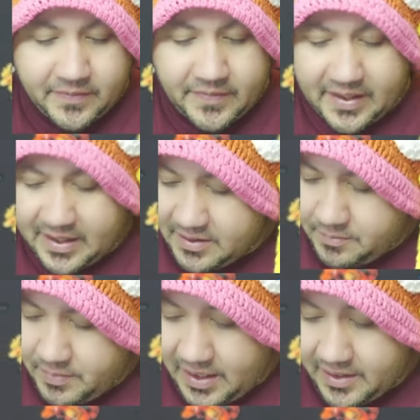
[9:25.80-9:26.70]
and the
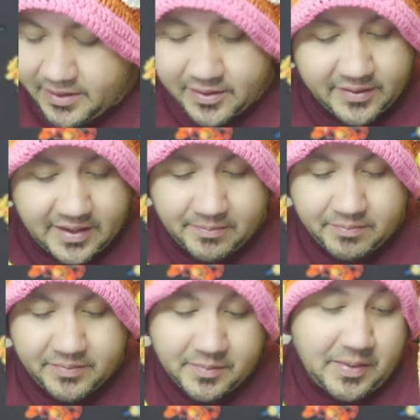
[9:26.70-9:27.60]
binder. That
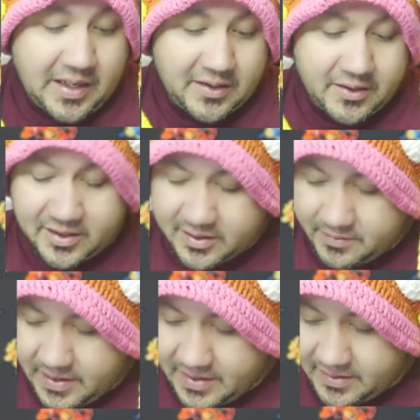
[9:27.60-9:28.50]
the binder looks
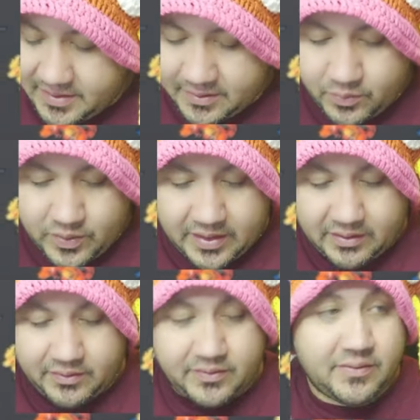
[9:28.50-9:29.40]
amazing as
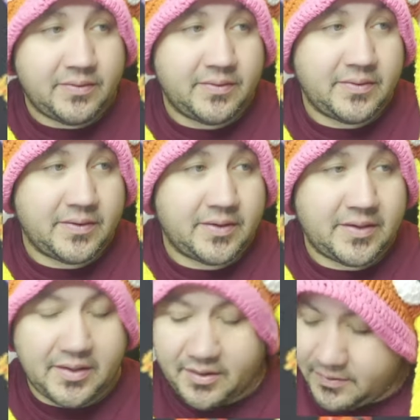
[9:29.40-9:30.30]
well.
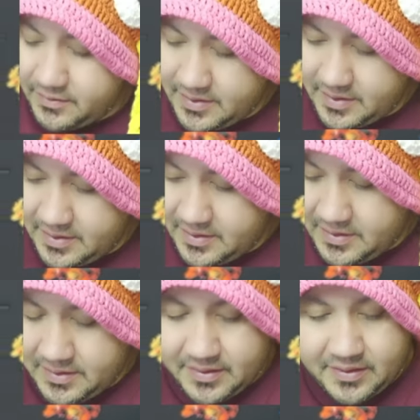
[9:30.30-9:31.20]
So
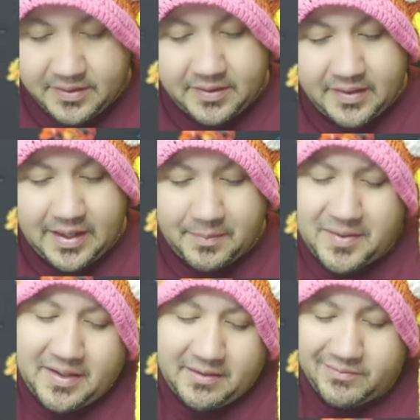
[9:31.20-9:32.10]
I
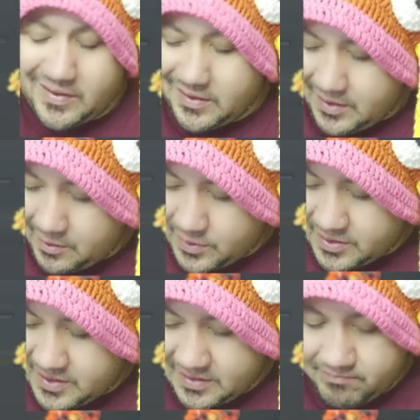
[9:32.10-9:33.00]
mean, I wish
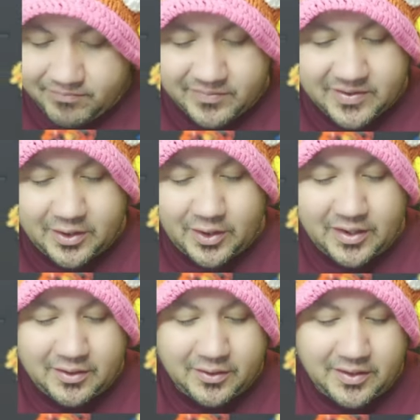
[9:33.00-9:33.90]
they started
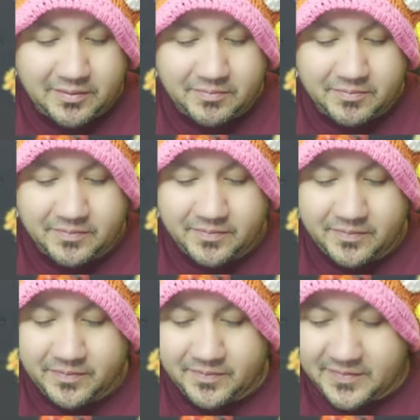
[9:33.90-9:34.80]
including
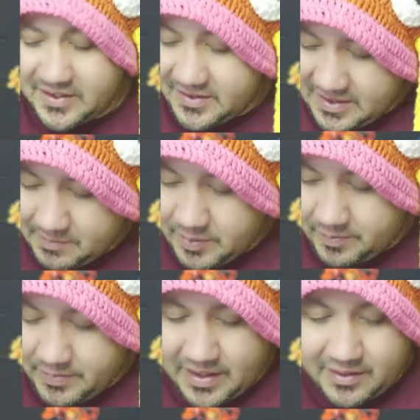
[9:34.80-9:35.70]
the zip up
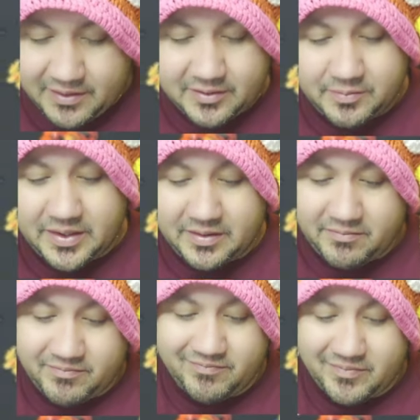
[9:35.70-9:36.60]
binders, but
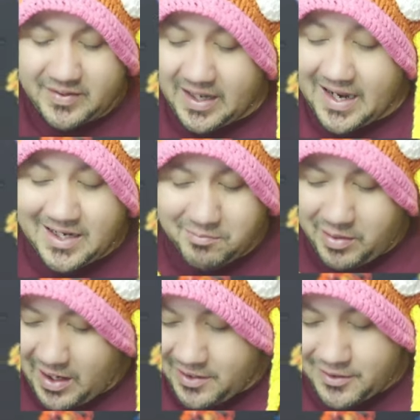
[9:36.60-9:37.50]
any
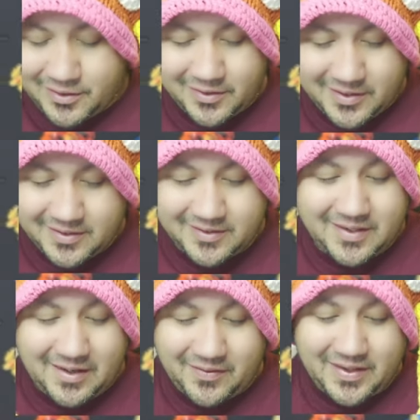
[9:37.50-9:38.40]
binder is
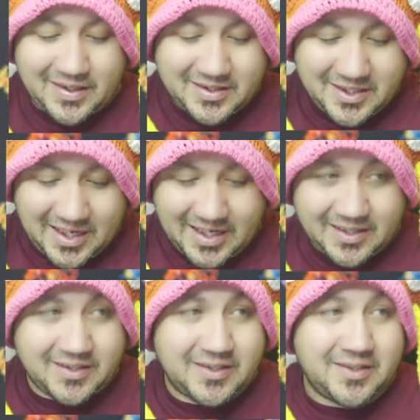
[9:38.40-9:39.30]
definitely a change